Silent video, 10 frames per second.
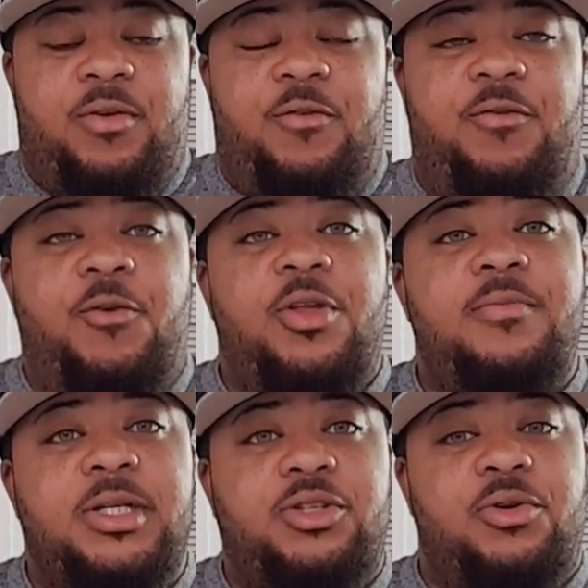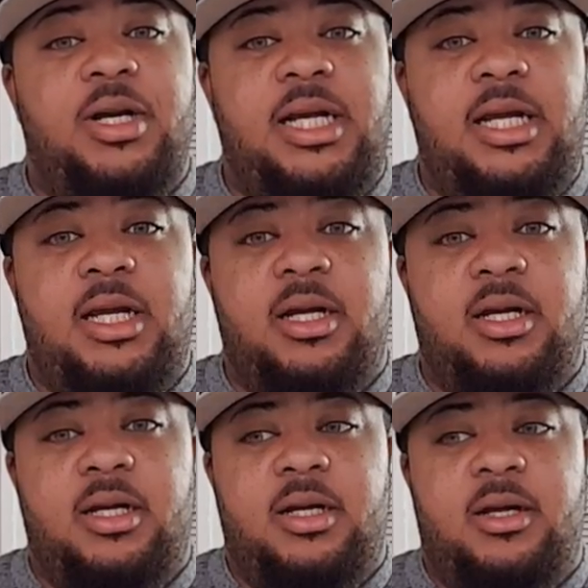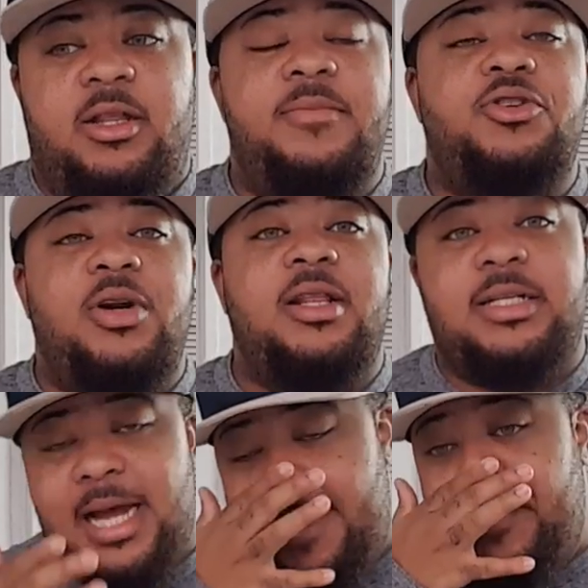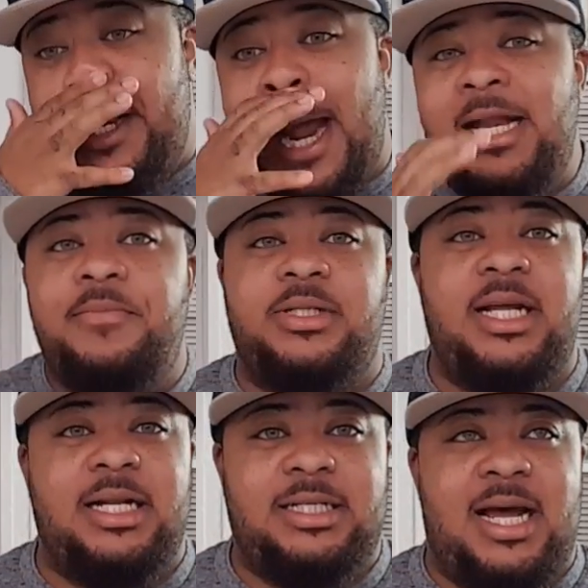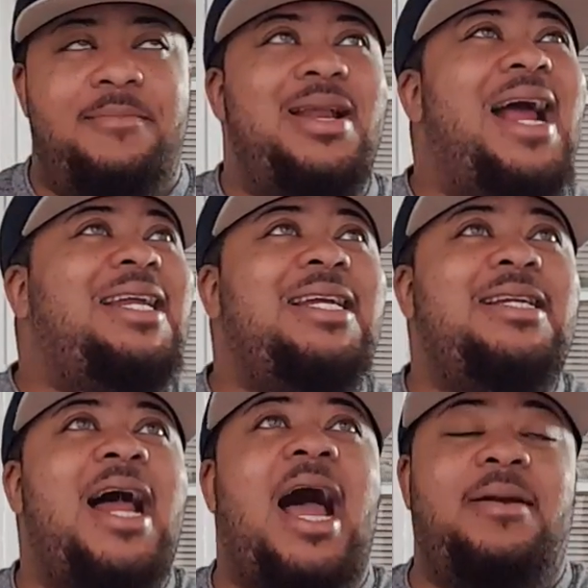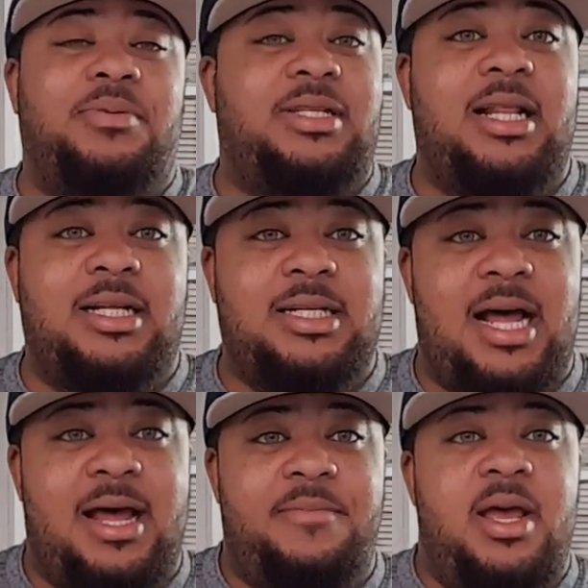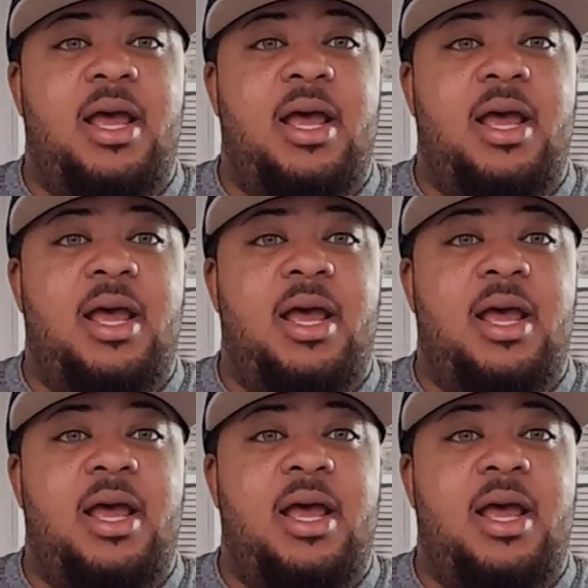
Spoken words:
for the majority of the time, 90% of the time, 99% of the time,